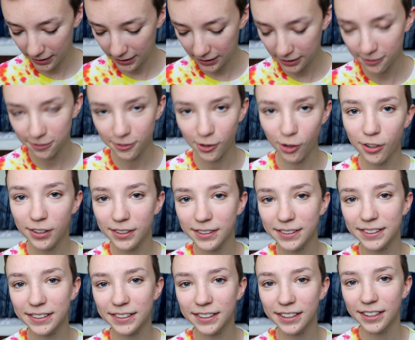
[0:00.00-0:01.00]
And of
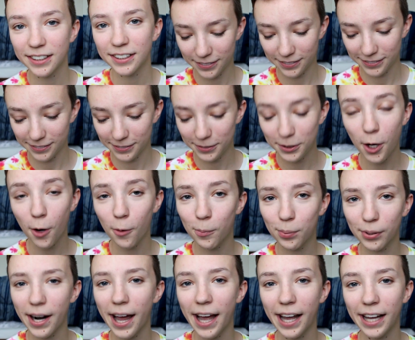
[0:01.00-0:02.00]
course, no
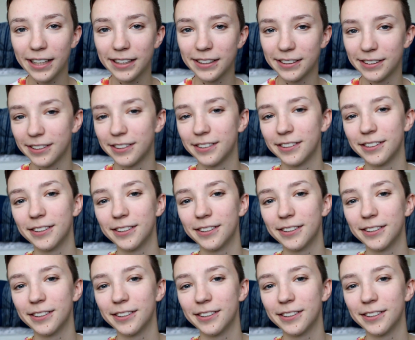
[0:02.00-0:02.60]
Pride